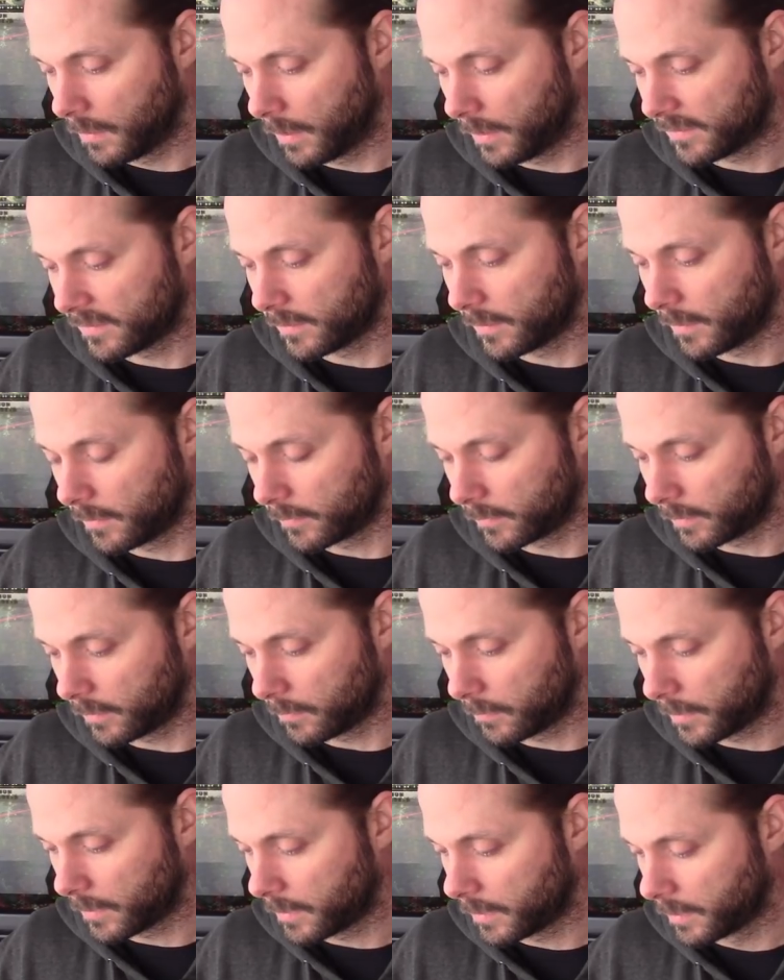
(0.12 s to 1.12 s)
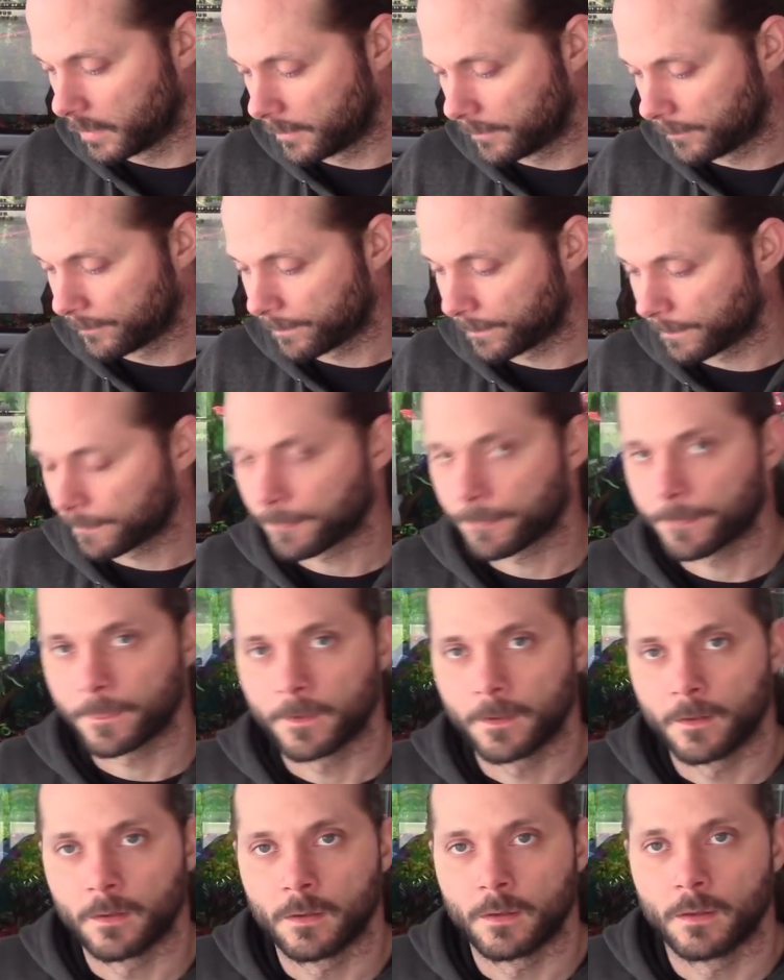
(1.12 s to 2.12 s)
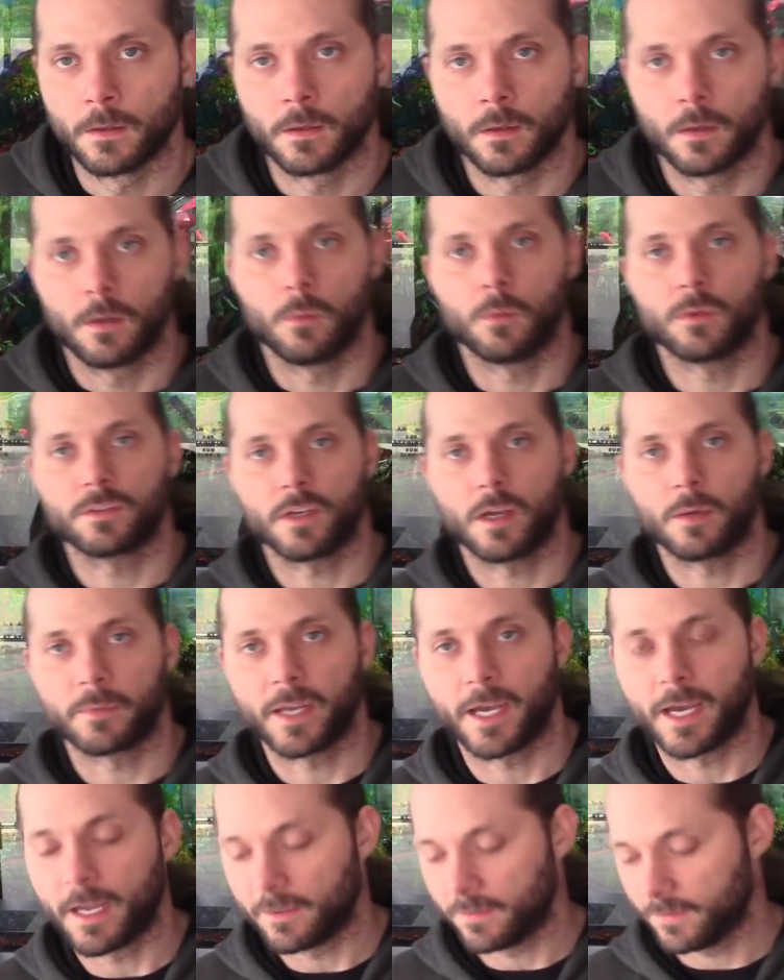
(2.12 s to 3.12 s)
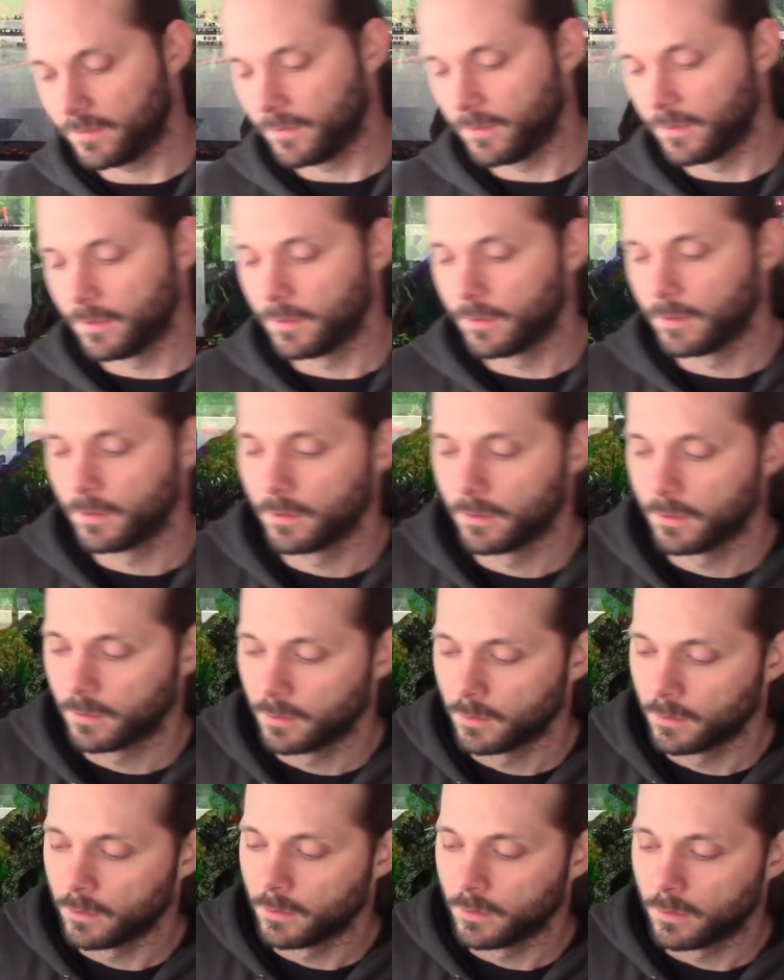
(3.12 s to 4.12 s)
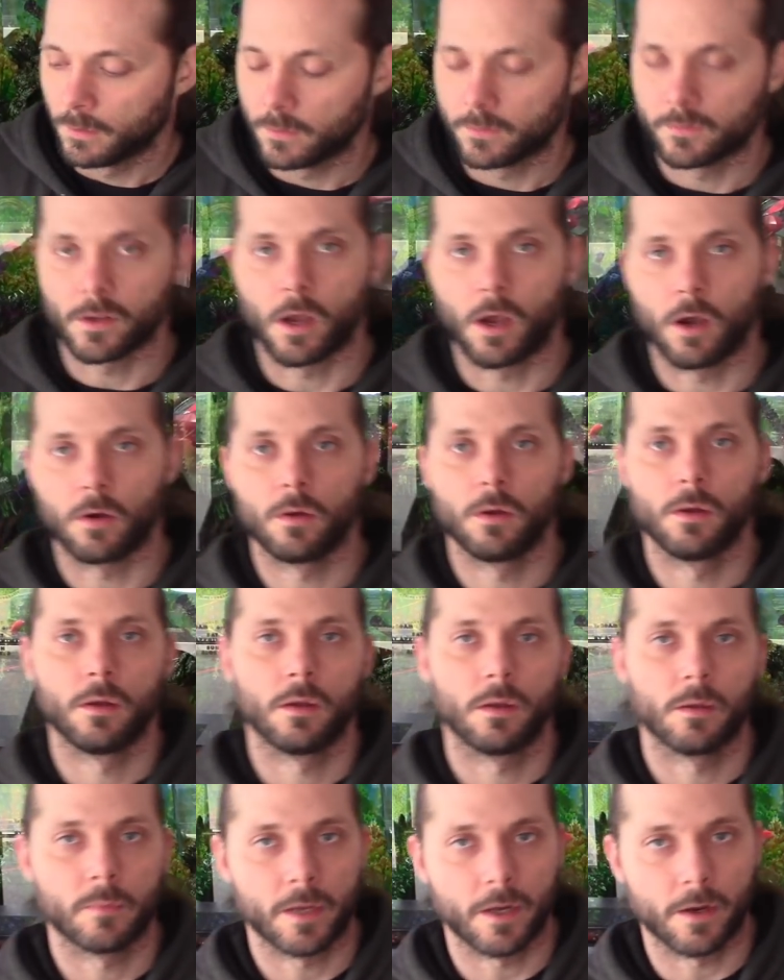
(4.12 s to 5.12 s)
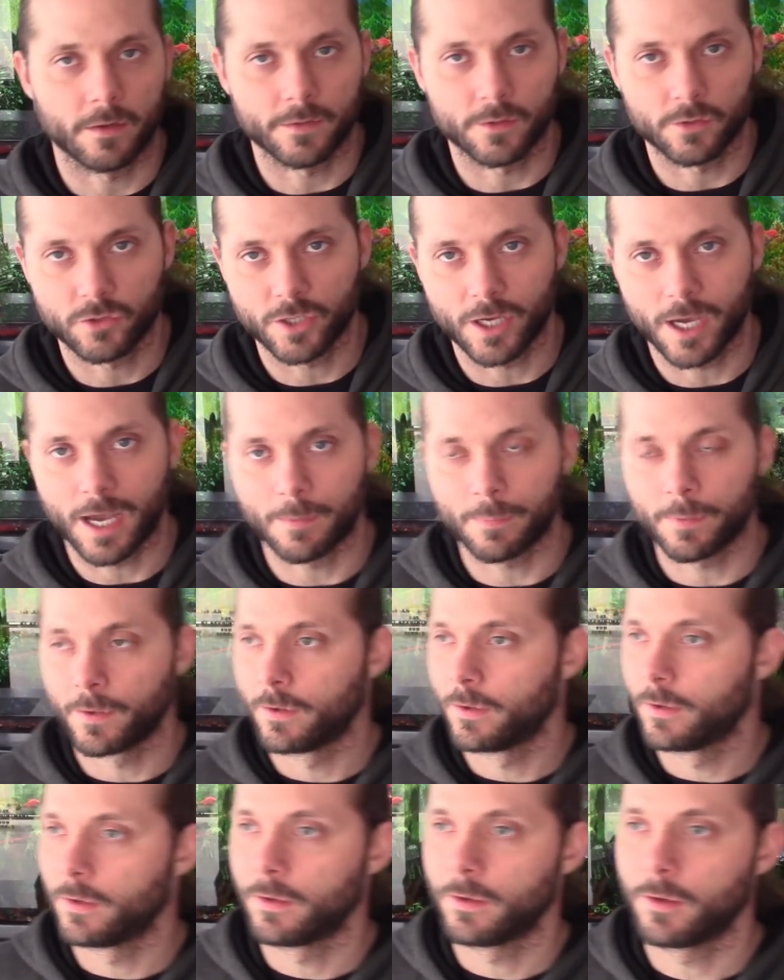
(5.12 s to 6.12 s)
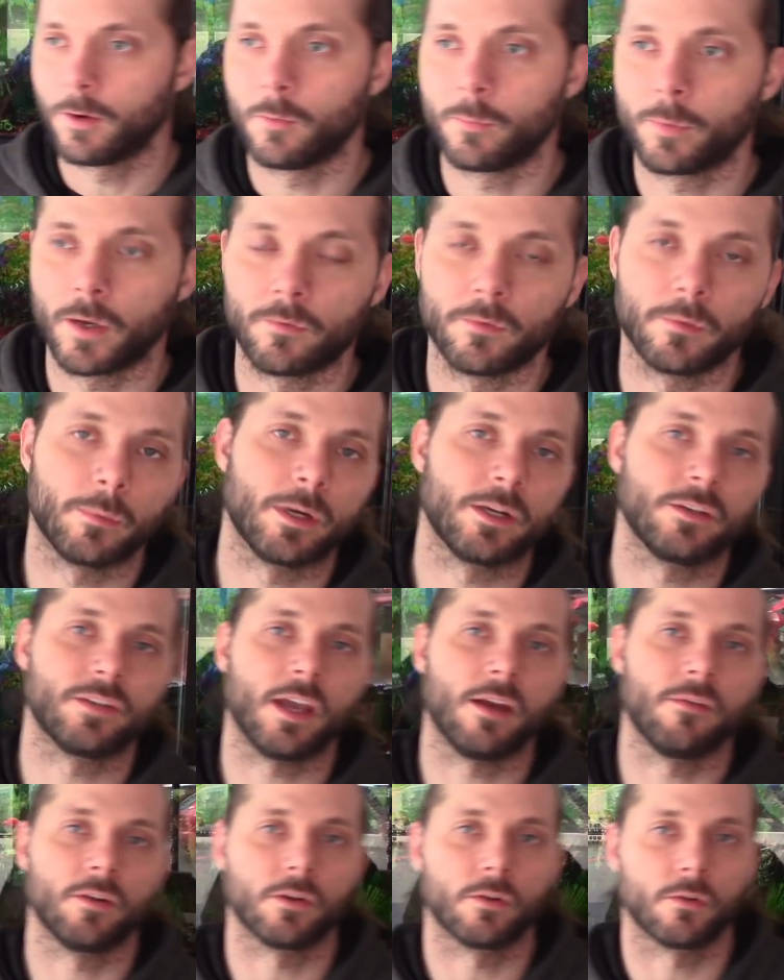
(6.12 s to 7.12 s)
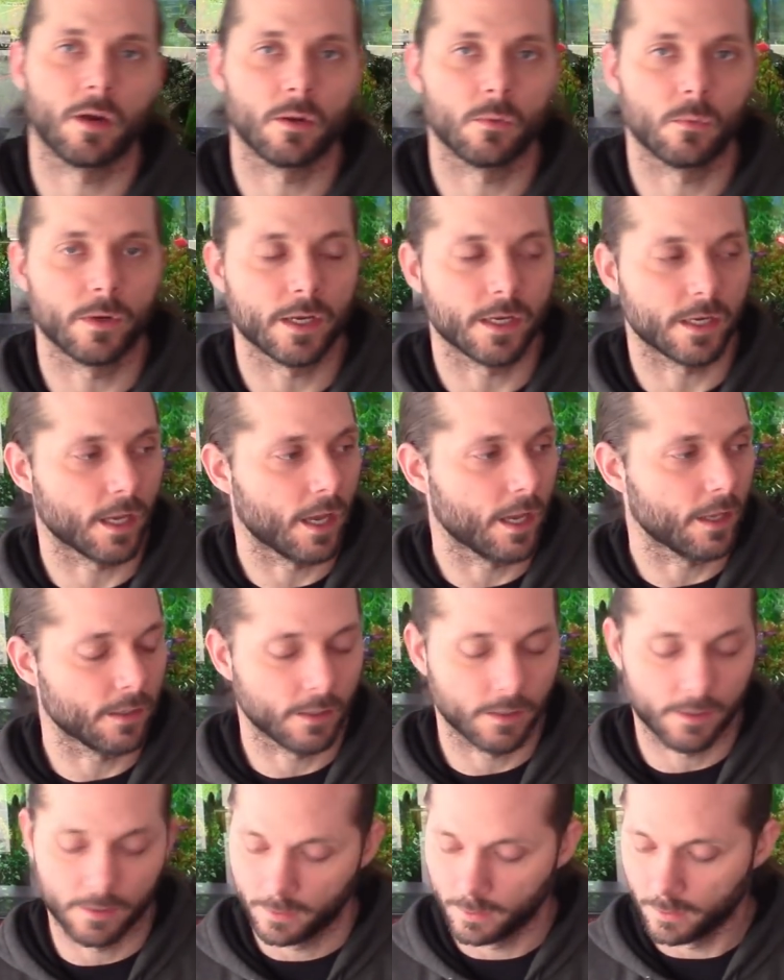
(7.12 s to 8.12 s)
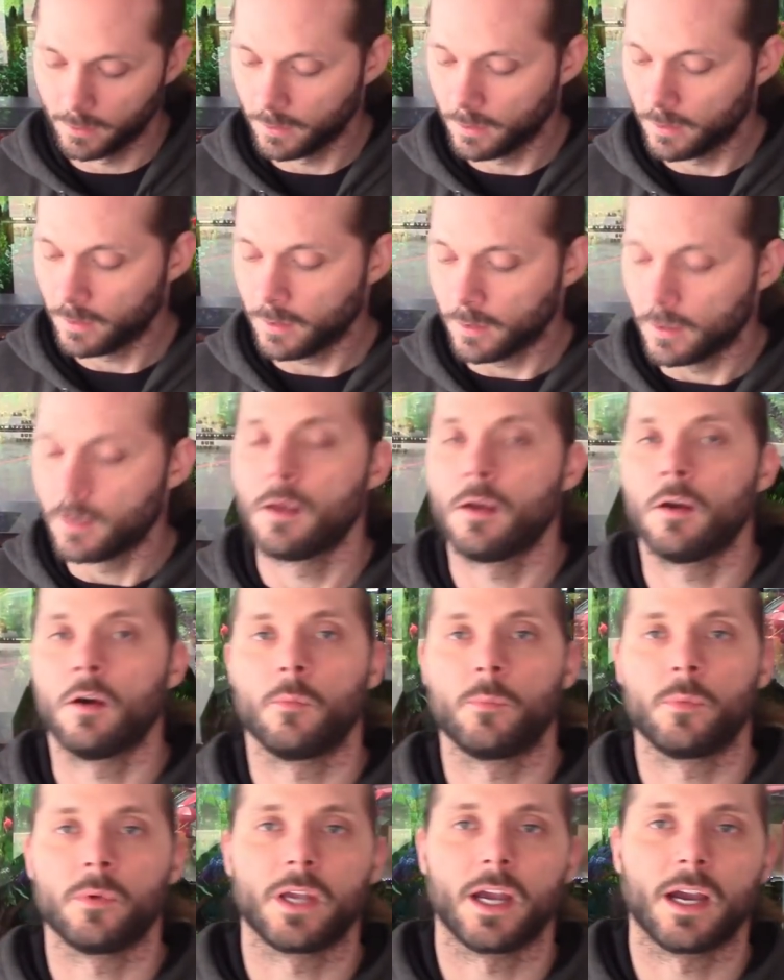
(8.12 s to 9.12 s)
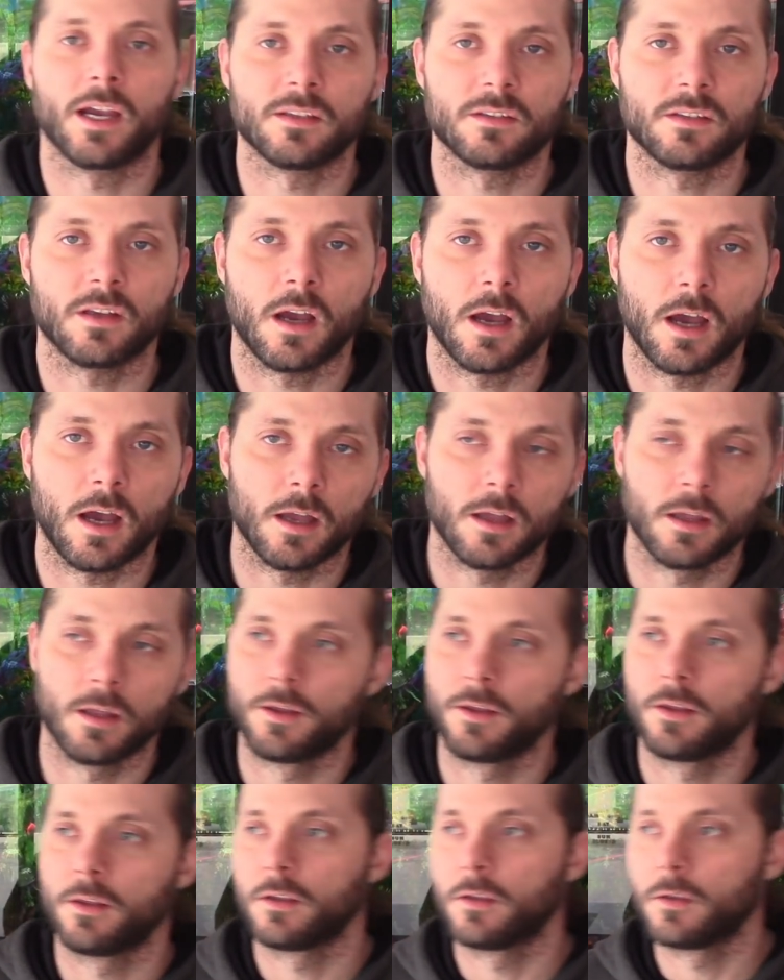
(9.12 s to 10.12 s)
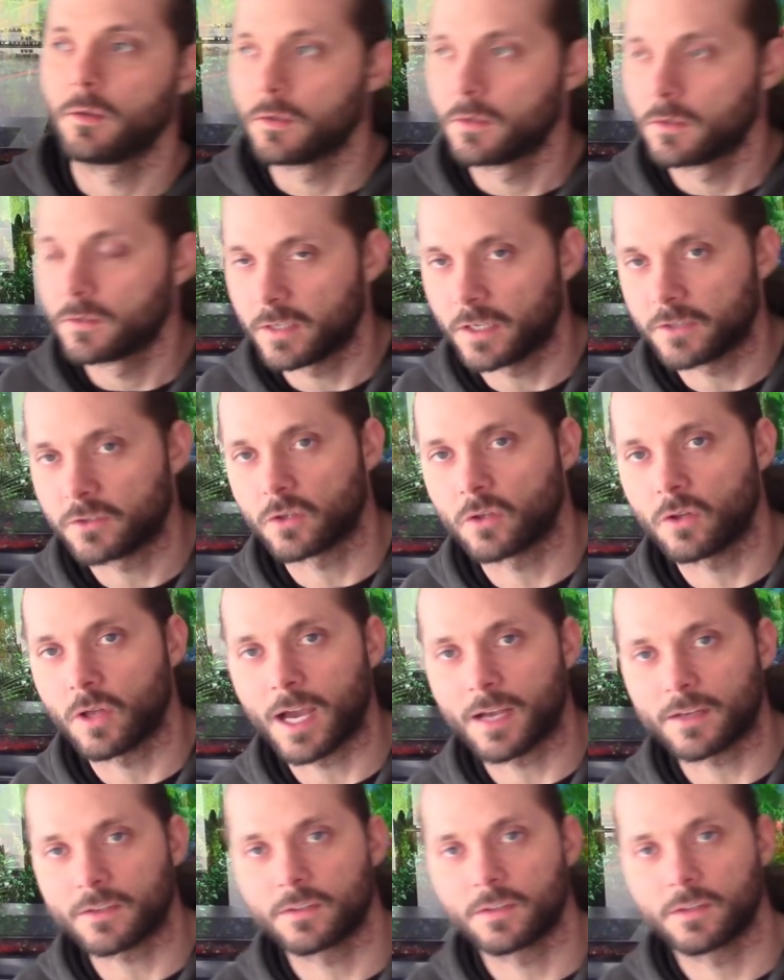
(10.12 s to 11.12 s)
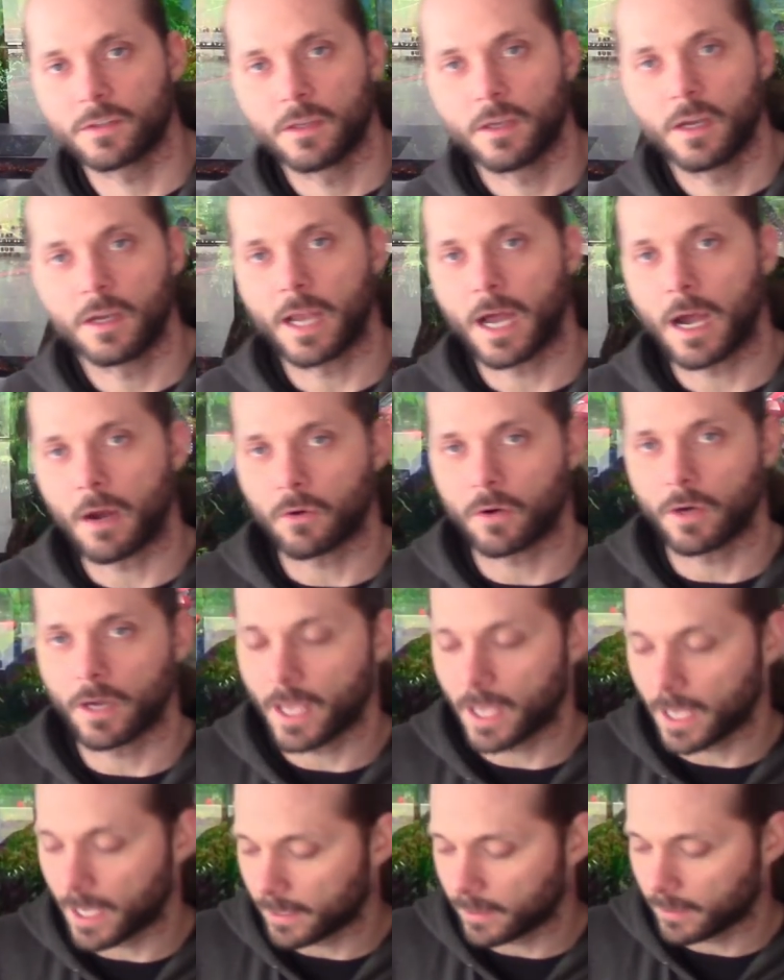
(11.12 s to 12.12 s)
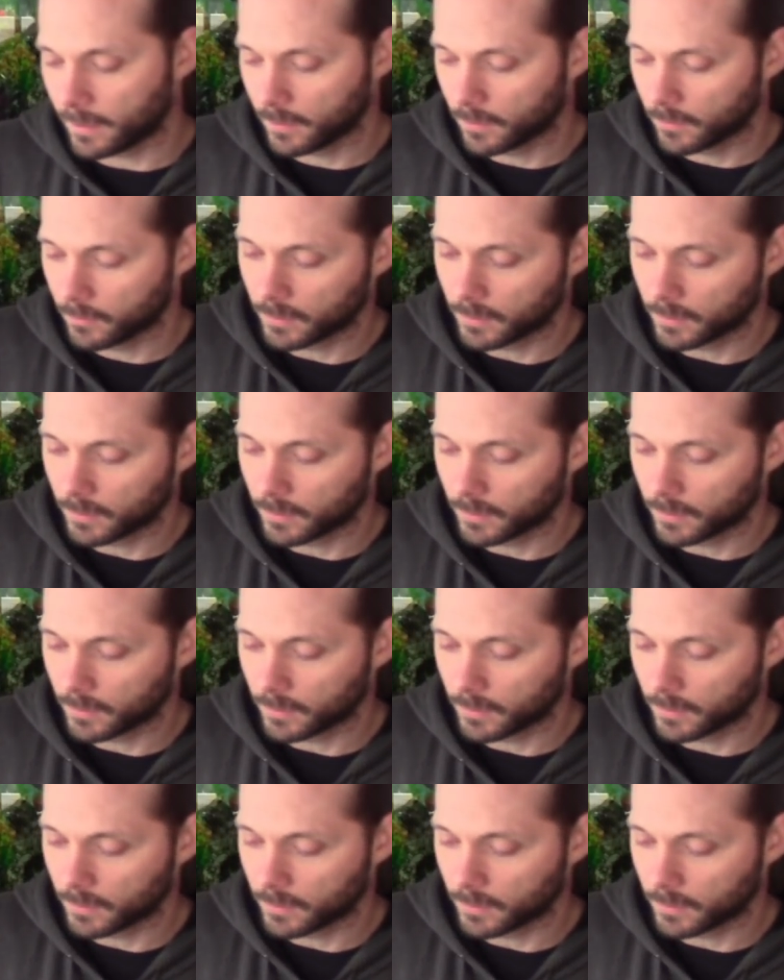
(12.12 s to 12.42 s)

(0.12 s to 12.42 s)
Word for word: That's another good one. What's up, guys? So here at the shop, hope everybody's having a great weekend. Hope you guys uh, set your clocks an hour ahead.